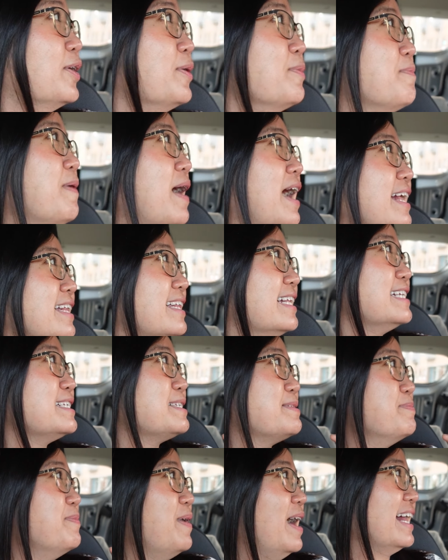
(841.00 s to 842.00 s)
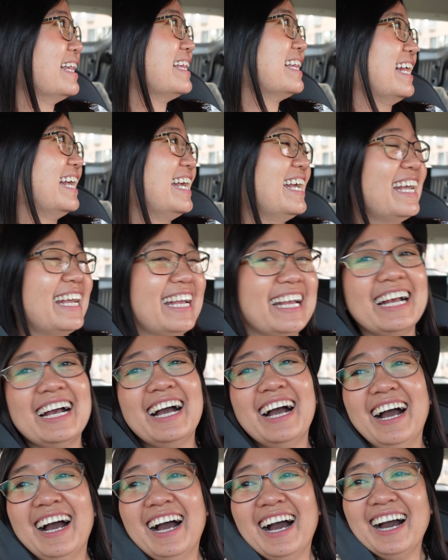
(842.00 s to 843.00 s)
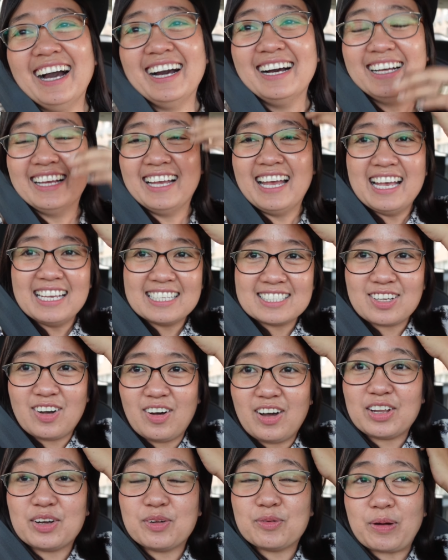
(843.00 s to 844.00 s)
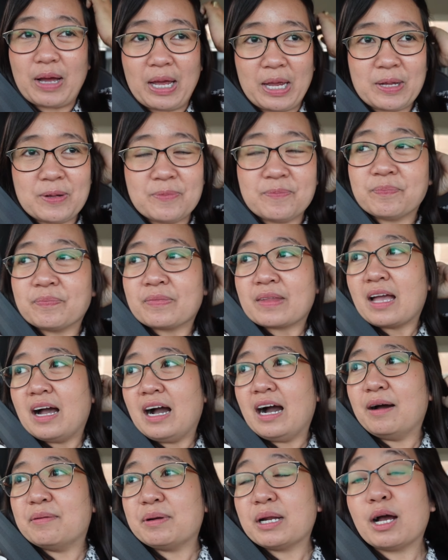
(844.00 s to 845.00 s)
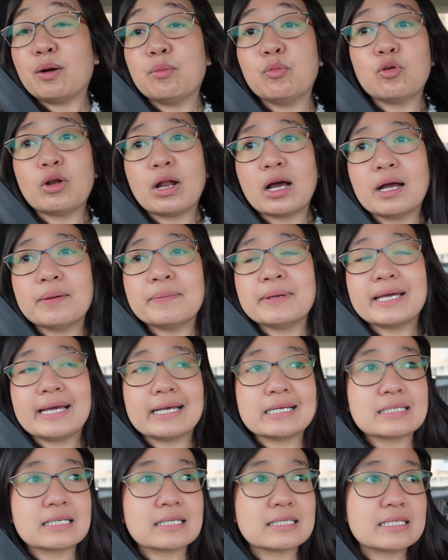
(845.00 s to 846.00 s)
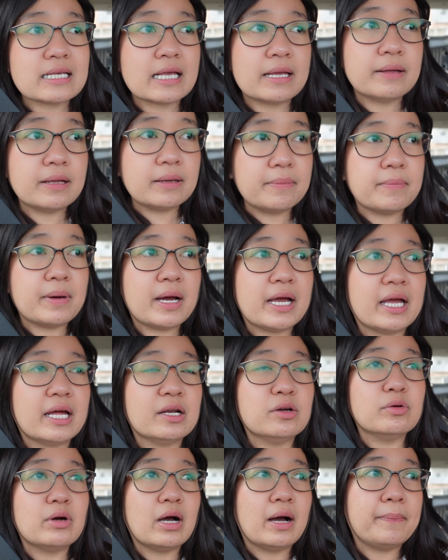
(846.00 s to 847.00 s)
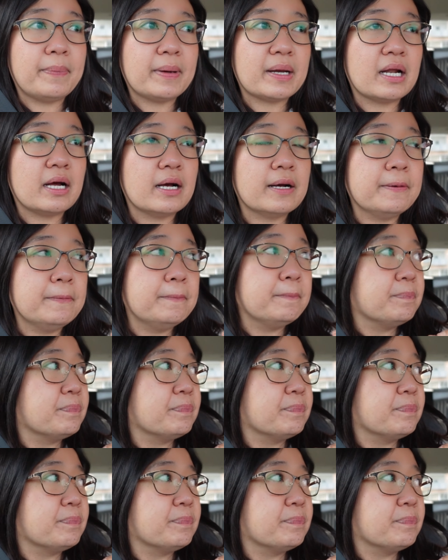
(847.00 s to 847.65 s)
Your math is nothing. So anyway, um, nakamura kami guys kasi may ano nga parang